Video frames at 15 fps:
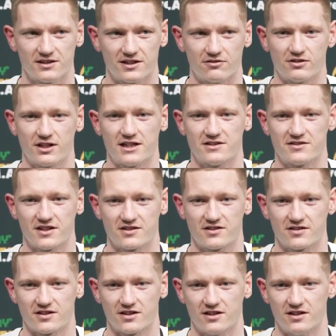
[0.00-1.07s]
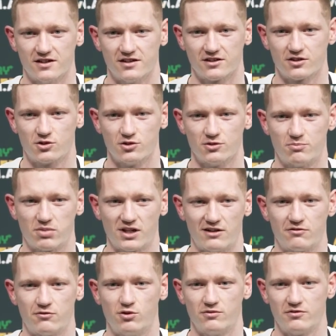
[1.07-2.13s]
they've laid such a good
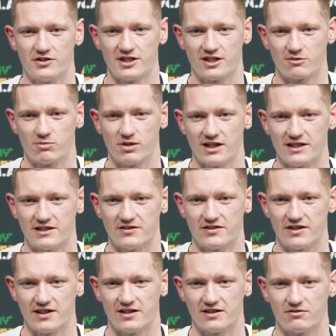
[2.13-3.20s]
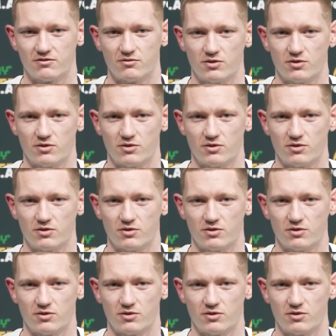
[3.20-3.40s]
platform for young players there,